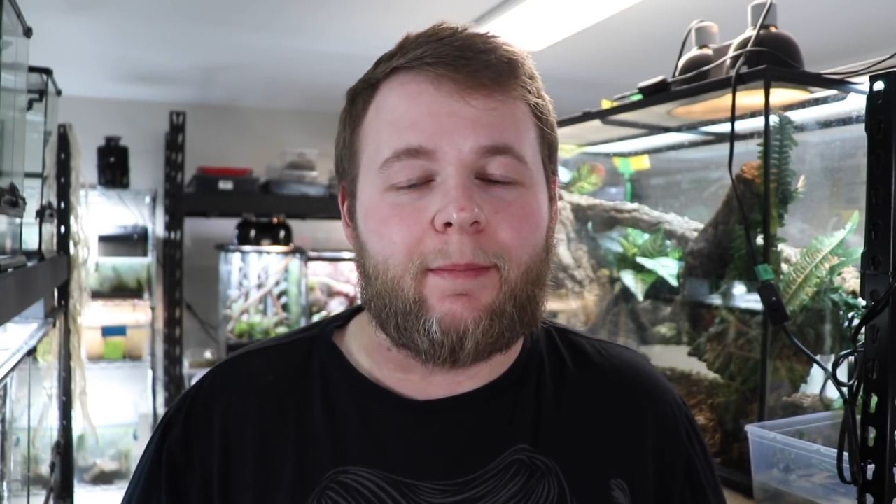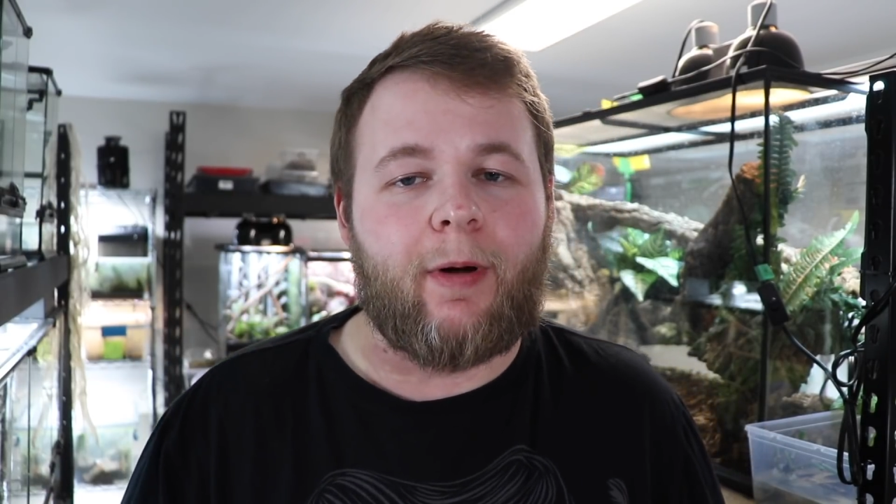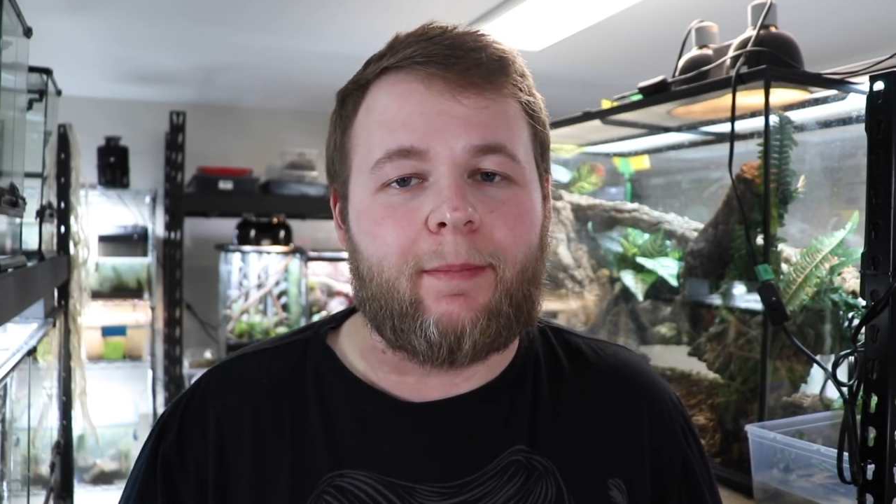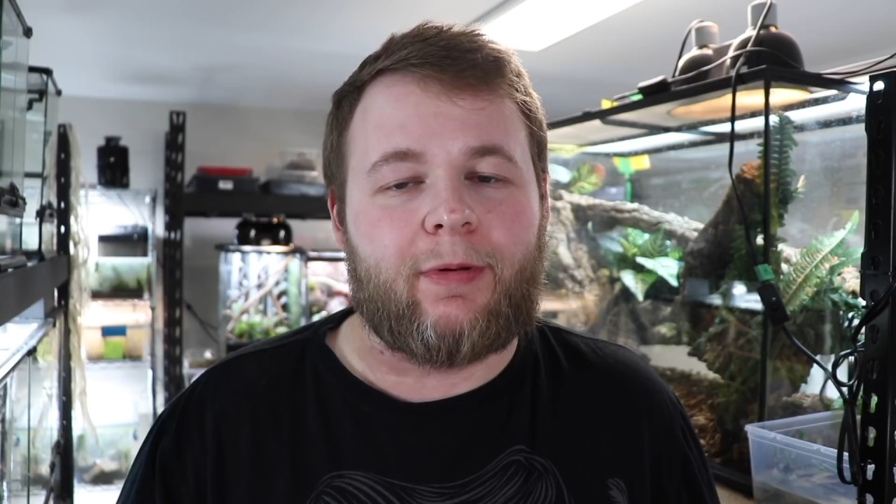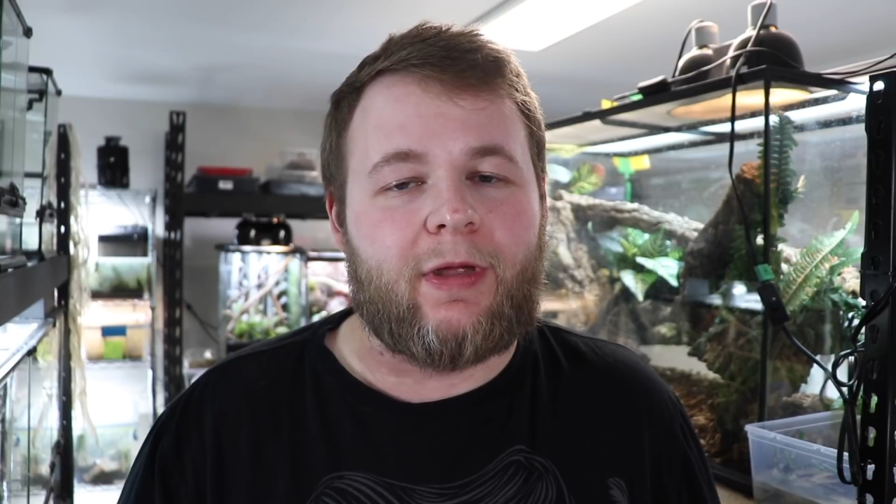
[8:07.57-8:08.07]

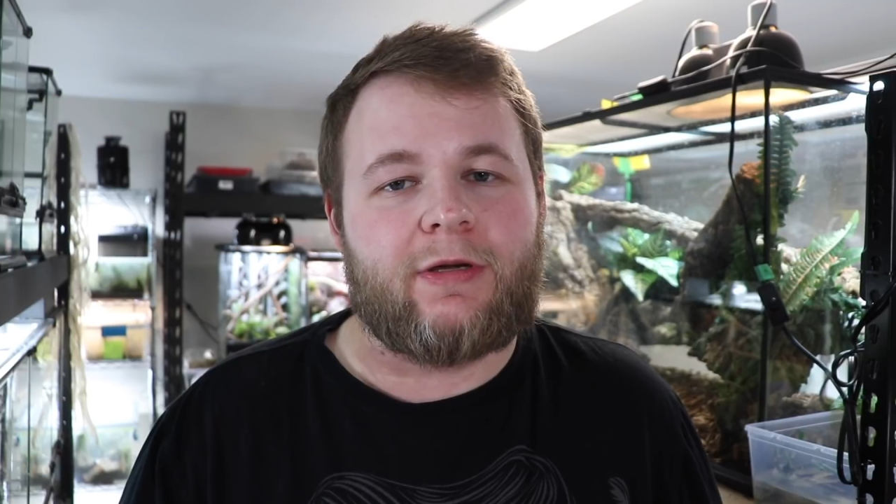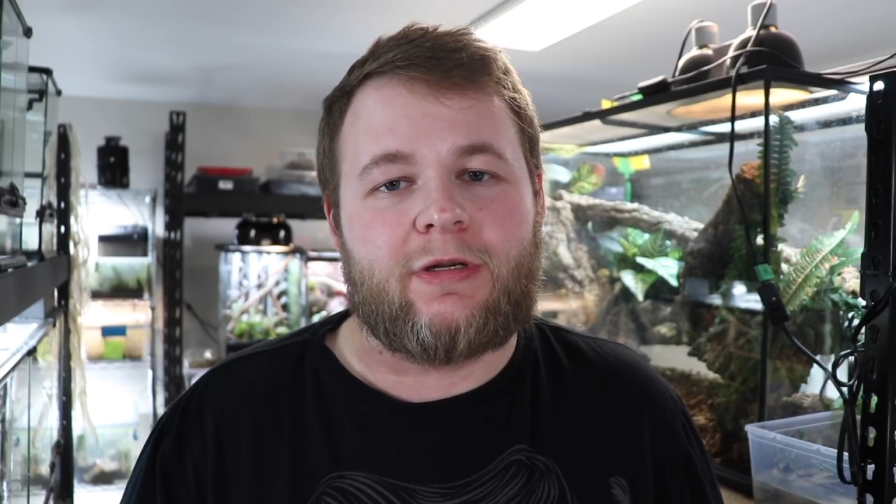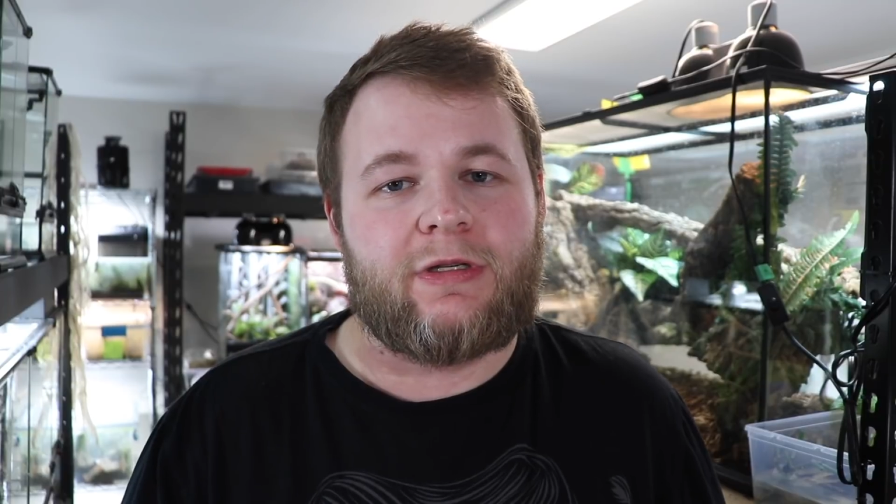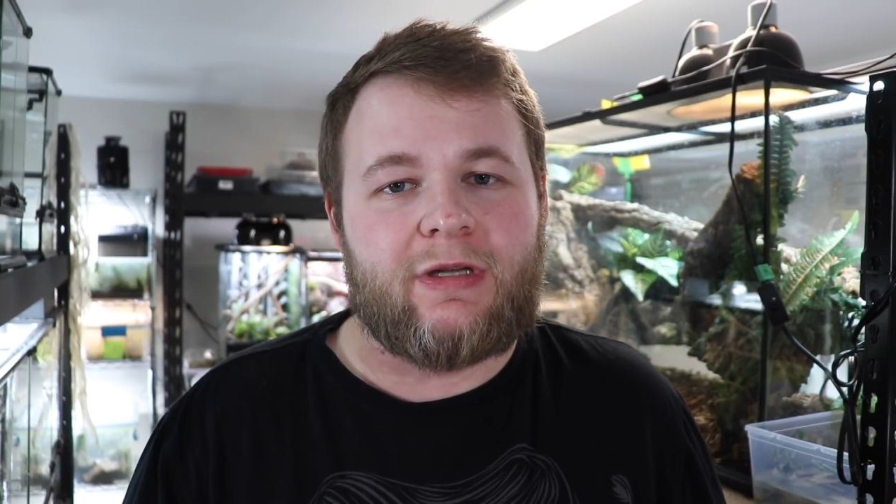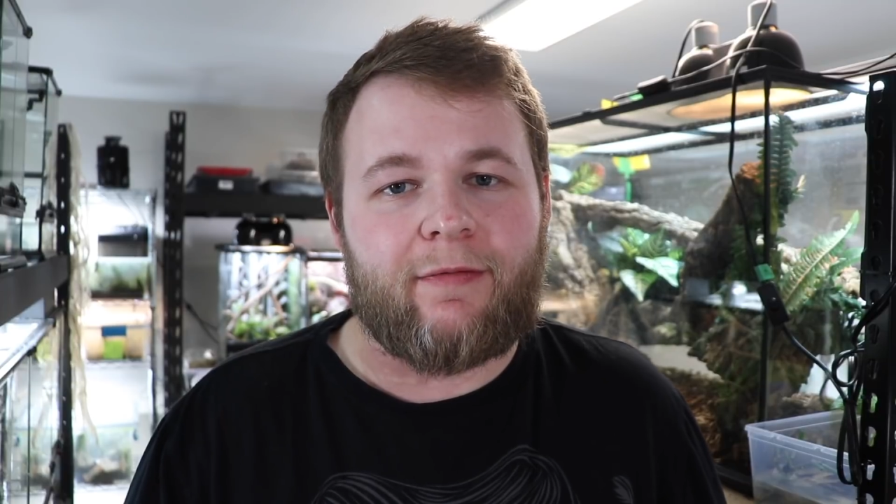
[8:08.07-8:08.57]

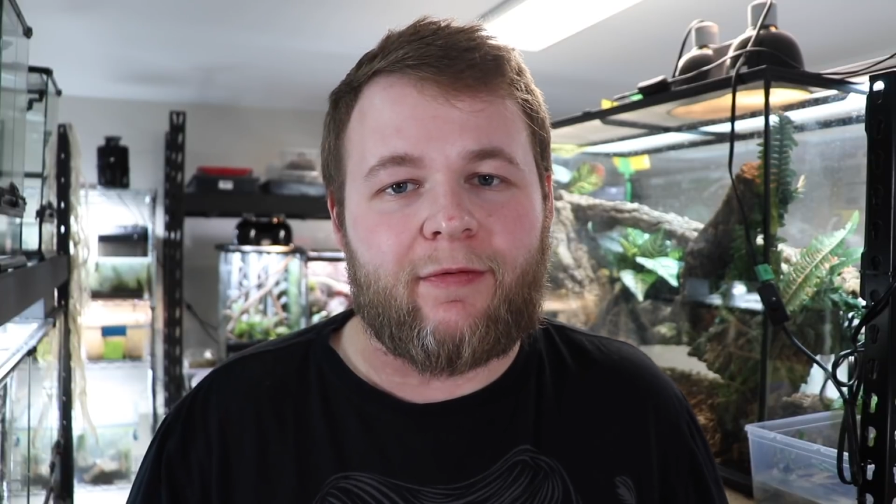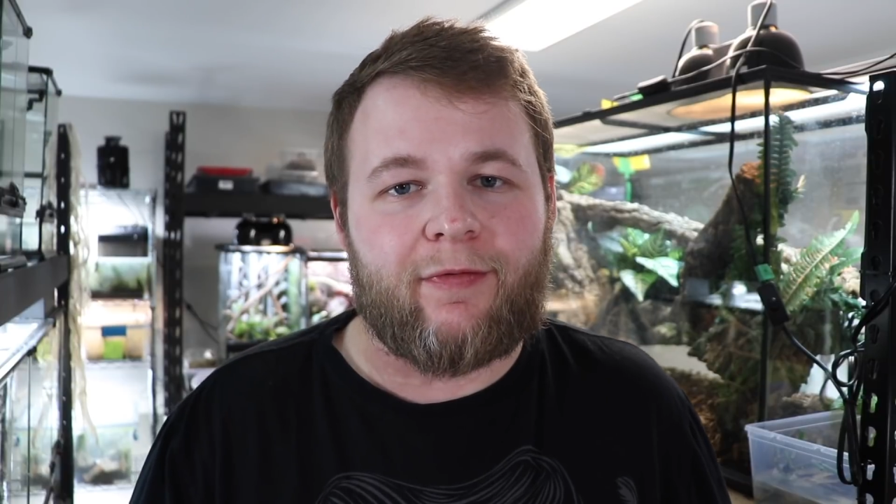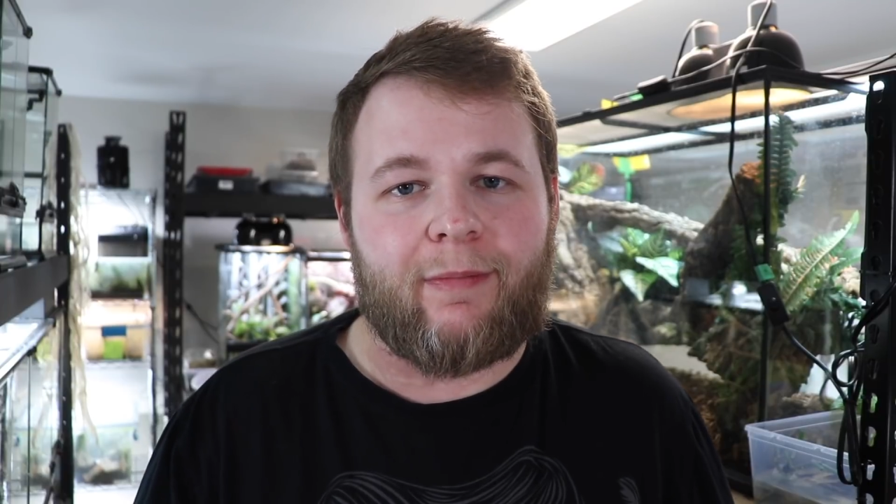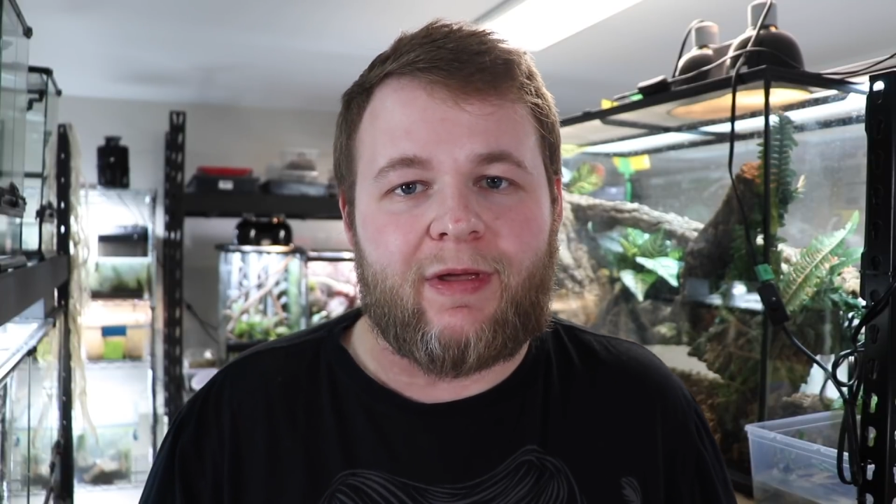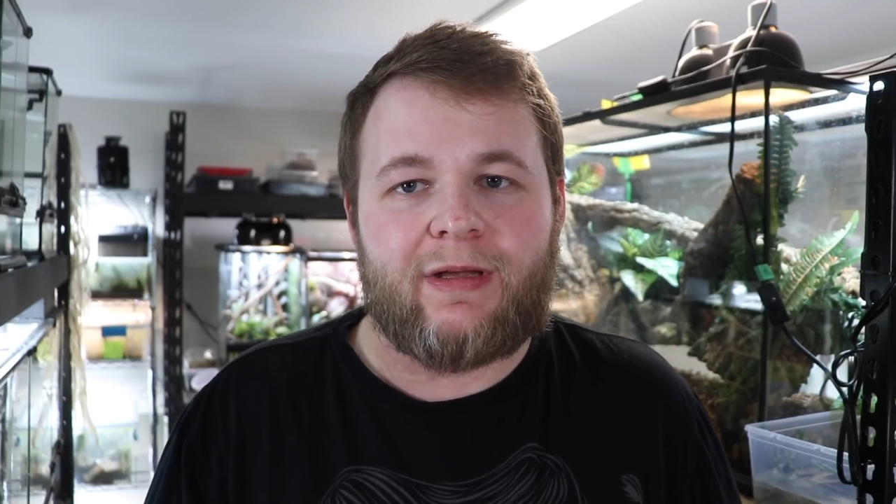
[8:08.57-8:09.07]
population suffer
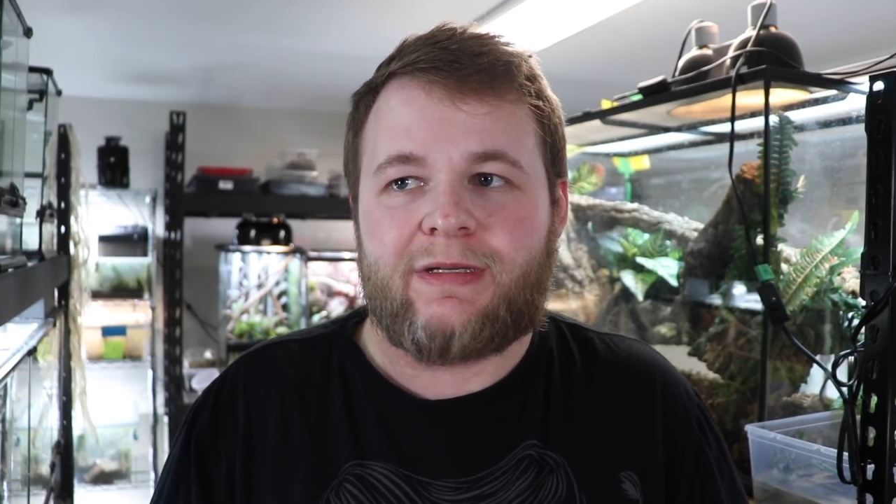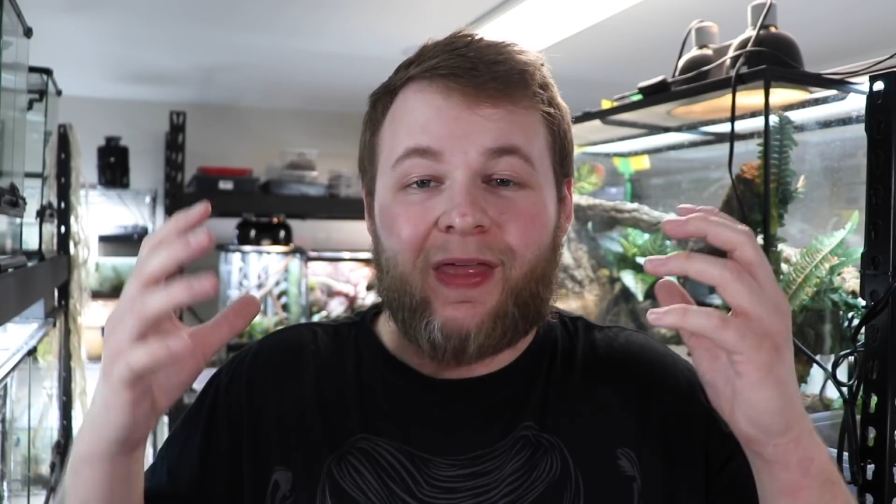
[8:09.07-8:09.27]
from this.